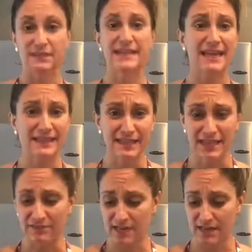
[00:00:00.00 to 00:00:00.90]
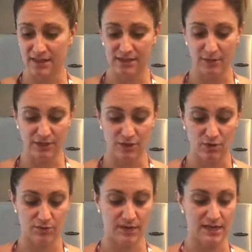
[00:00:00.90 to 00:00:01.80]
dead leaves, anything that we
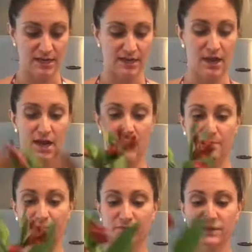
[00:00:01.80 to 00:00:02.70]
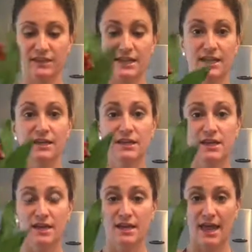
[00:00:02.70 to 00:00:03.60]
don't need that's
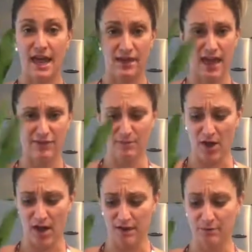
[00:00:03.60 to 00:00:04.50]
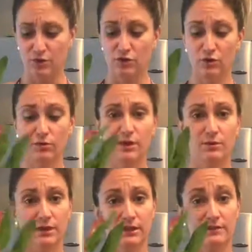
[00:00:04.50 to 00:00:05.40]
at the bottom. You don't really
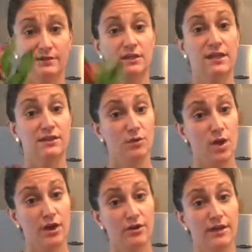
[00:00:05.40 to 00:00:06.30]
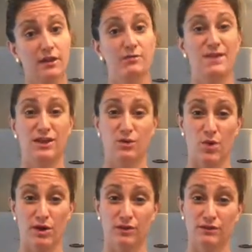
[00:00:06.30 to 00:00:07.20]
want leaves in the water. That'll make your
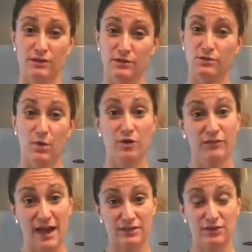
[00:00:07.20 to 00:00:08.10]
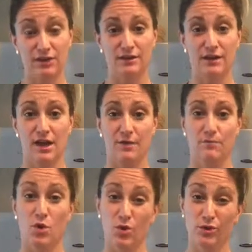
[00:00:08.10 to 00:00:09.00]
water spoil faster and
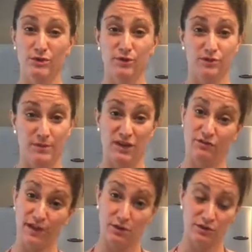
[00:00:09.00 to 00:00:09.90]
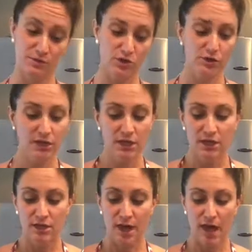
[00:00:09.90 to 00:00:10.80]
mold, which will make your flowers mold.
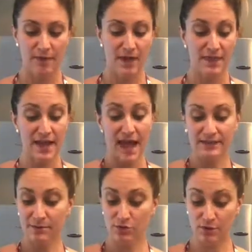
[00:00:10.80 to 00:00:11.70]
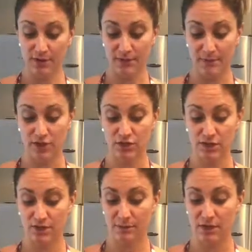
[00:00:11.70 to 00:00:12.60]
And then as I'm doing this, I'm actually
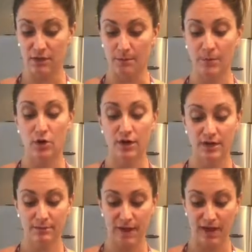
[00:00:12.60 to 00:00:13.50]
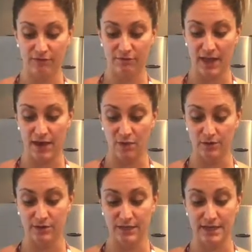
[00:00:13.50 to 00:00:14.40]
going to be putting my
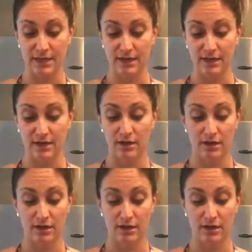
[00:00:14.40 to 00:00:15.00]
flowers in,